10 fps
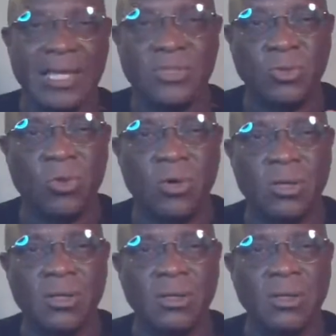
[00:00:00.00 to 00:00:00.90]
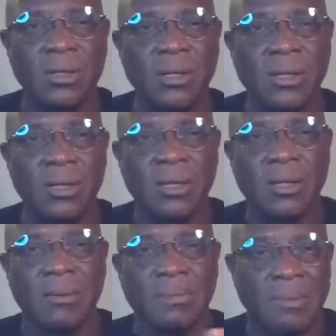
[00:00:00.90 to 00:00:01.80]
indoor
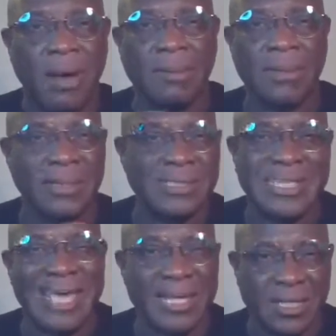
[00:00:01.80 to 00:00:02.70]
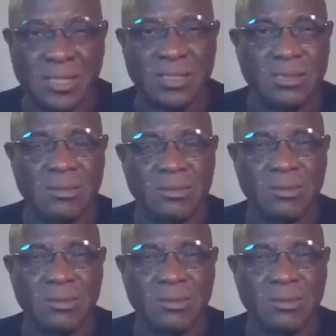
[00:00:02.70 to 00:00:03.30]
public settings.